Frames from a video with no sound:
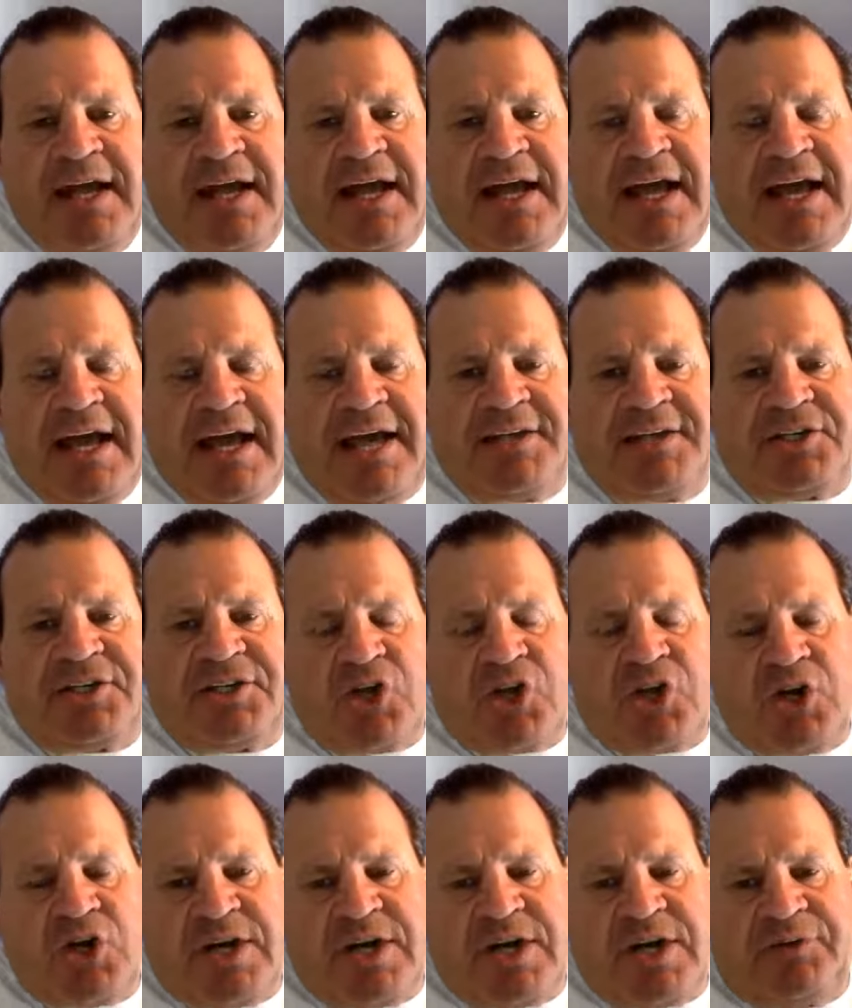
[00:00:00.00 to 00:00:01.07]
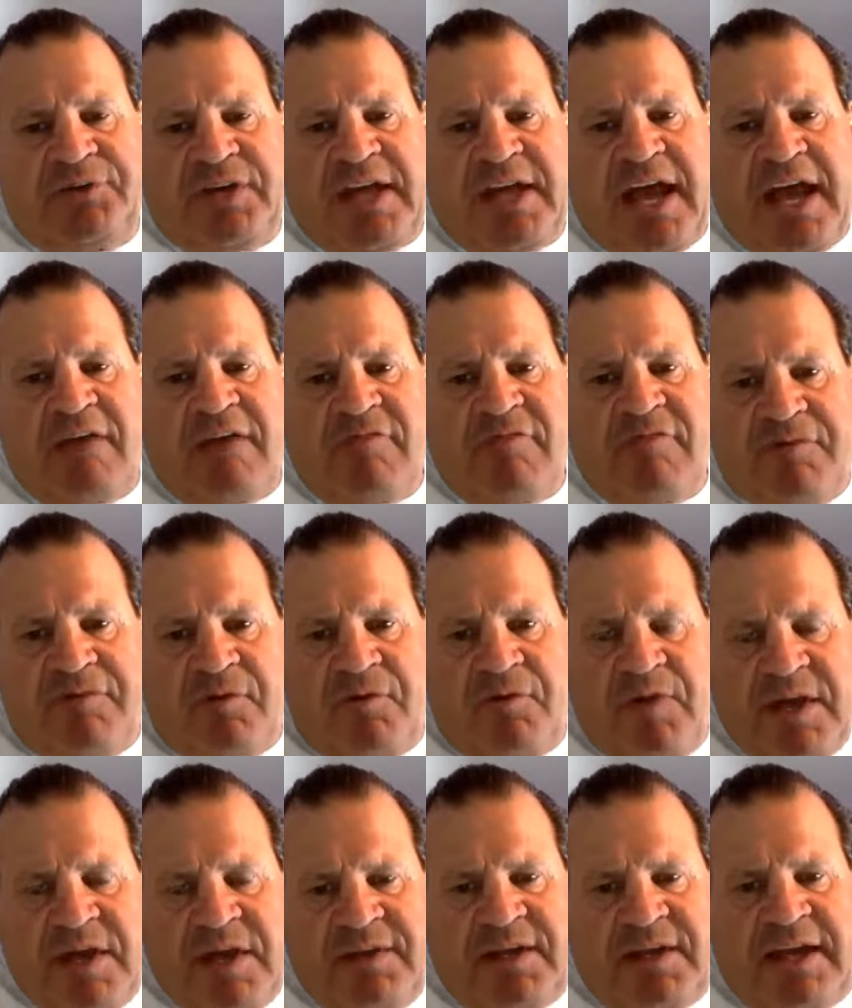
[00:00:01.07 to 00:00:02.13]
And as it turned out, the guy
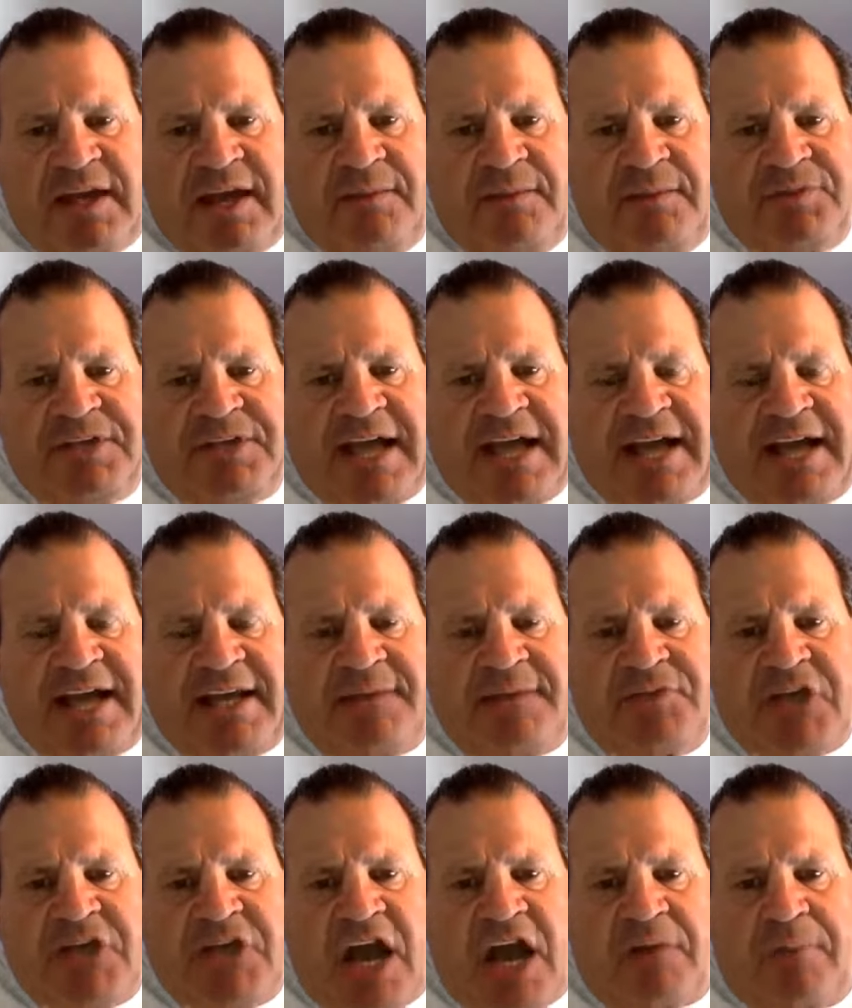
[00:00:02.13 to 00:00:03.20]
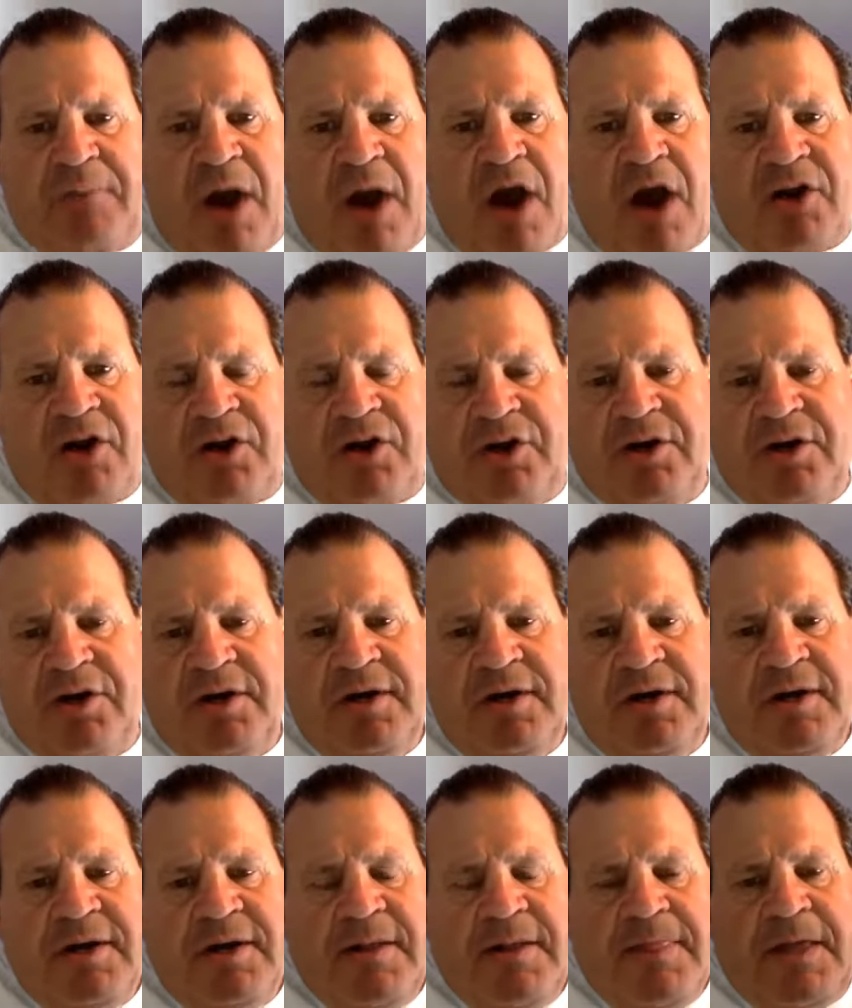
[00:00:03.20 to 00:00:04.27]
refereeing the game was a guy named Jack Parker.
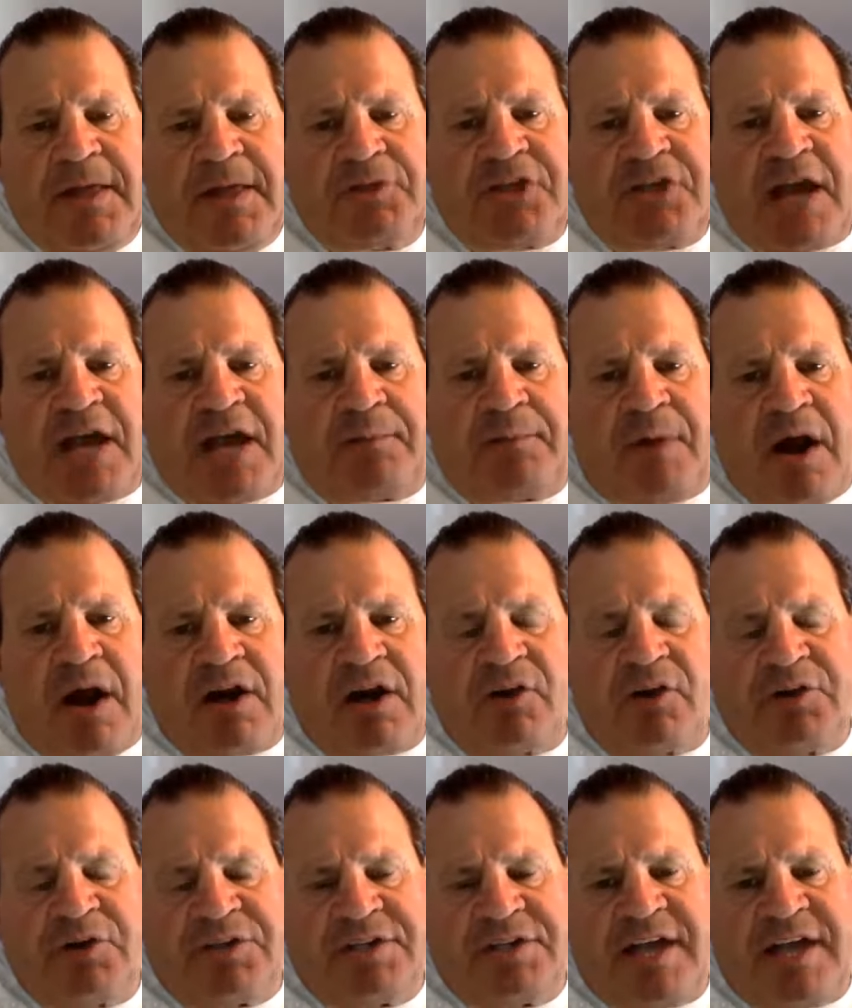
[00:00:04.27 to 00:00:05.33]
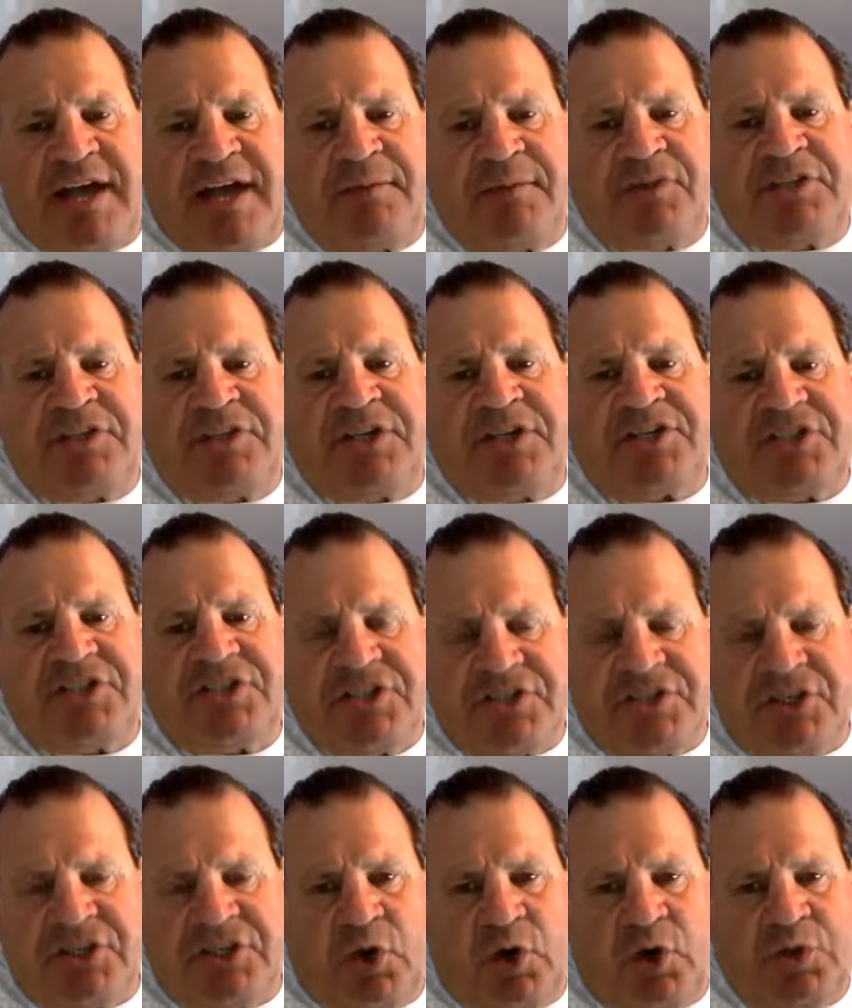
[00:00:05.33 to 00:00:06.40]
Now, Jack Parker at the time was the
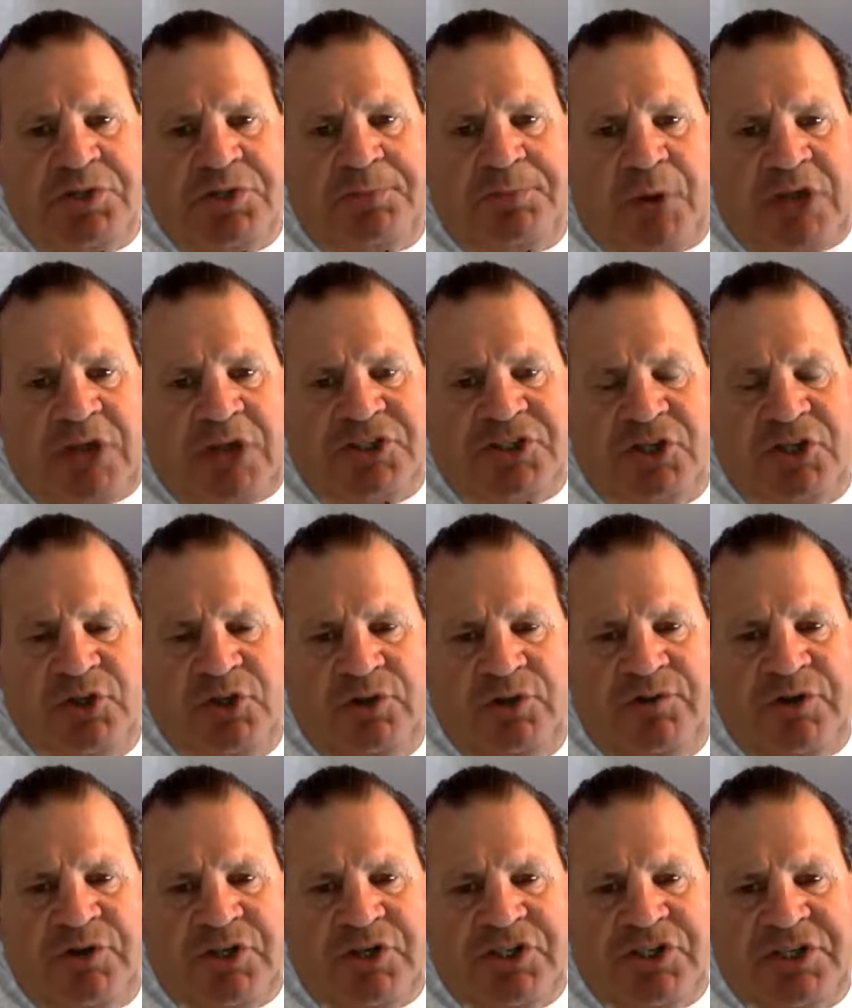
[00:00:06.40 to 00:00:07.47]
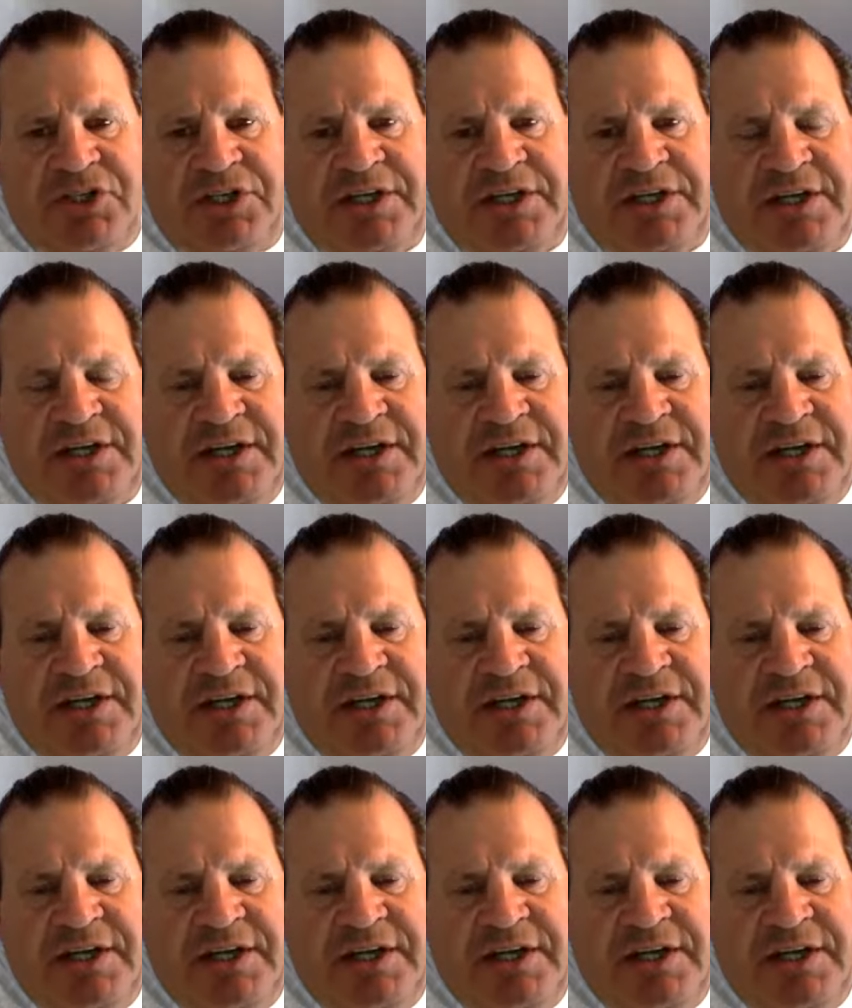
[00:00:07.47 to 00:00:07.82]
assistant coach at Boston University.